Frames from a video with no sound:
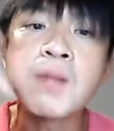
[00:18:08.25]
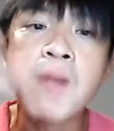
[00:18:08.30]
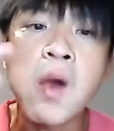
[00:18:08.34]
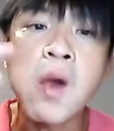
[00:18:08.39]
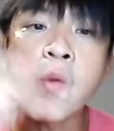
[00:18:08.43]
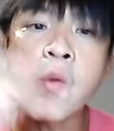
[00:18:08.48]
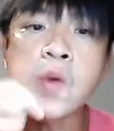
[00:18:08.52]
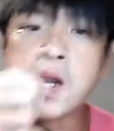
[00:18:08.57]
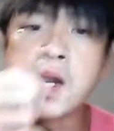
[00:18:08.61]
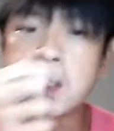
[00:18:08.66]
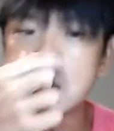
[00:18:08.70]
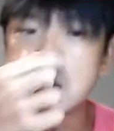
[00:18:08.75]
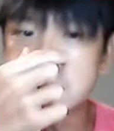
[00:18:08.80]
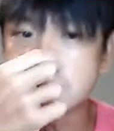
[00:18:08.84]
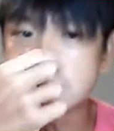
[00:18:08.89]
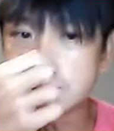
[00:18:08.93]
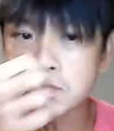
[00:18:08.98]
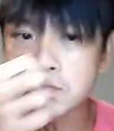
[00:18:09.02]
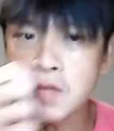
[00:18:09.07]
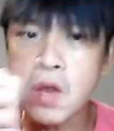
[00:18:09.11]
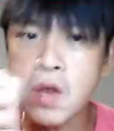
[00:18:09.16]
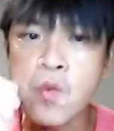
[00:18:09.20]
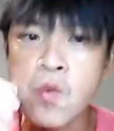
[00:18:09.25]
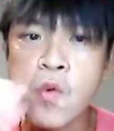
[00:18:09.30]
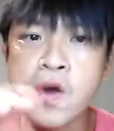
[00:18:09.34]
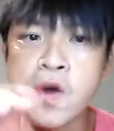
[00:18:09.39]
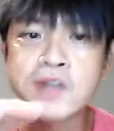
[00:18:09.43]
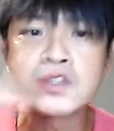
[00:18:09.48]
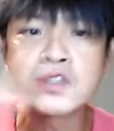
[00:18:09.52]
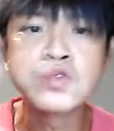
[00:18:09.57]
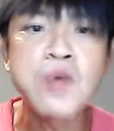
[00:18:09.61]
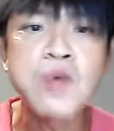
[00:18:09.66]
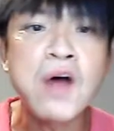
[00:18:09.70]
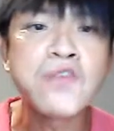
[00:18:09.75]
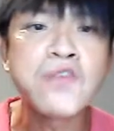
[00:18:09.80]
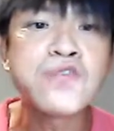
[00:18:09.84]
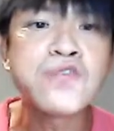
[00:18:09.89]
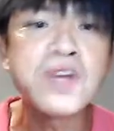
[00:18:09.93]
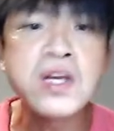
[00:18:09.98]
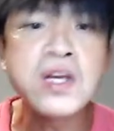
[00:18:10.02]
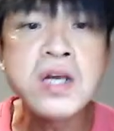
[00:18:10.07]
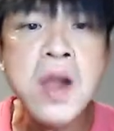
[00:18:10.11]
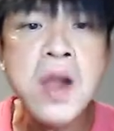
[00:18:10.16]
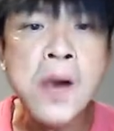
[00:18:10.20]
My weight was
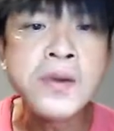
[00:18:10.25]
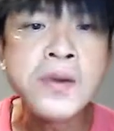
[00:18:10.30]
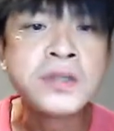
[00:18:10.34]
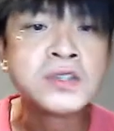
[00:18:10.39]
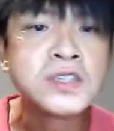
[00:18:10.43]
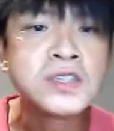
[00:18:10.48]
roughly